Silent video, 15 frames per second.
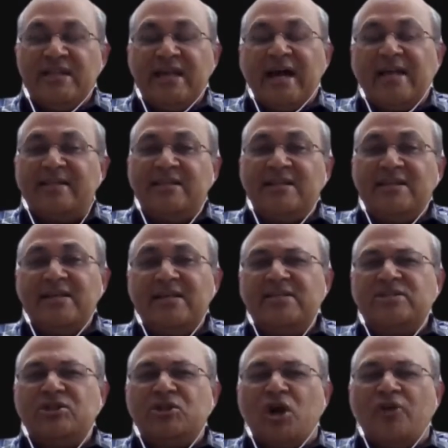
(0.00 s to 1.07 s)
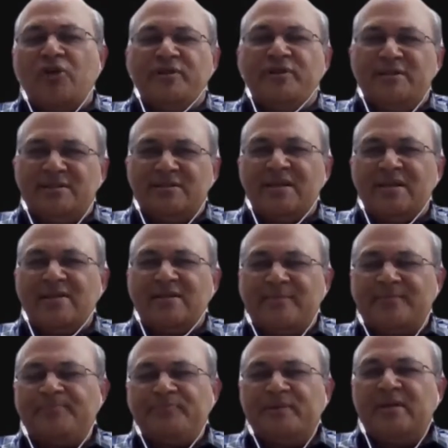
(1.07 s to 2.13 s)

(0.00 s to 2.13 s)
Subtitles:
The other thing is confidence. I think